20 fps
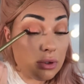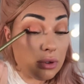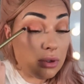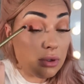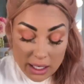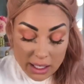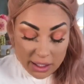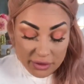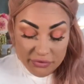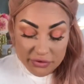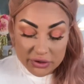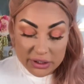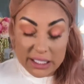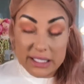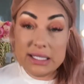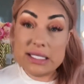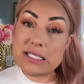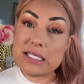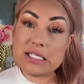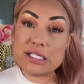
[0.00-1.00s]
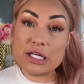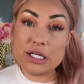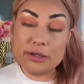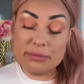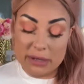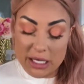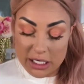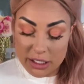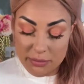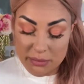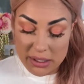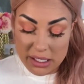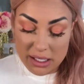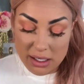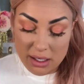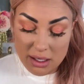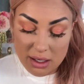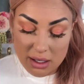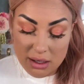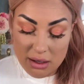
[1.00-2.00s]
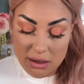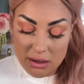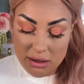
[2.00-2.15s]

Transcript: I feel like this is gonna make me